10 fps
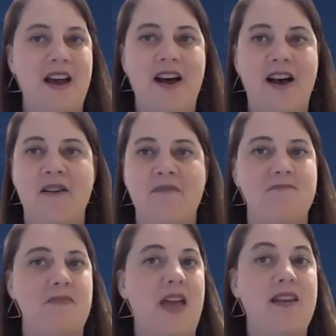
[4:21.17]

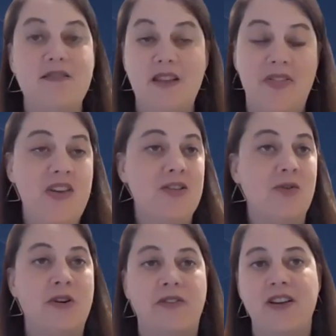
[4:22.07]
um, and and this
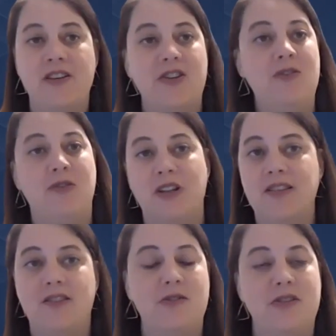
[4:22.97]
sort of thing too.
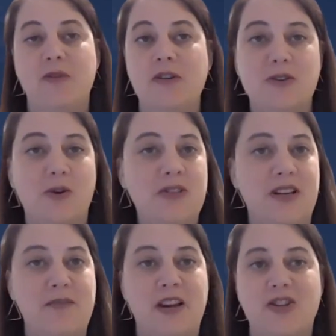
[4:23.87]
Let's do some
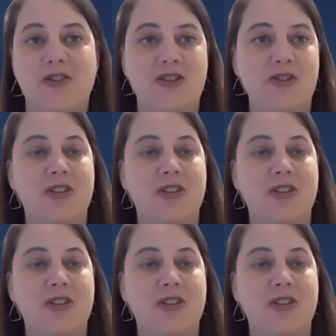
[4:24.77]
consulting, make sure that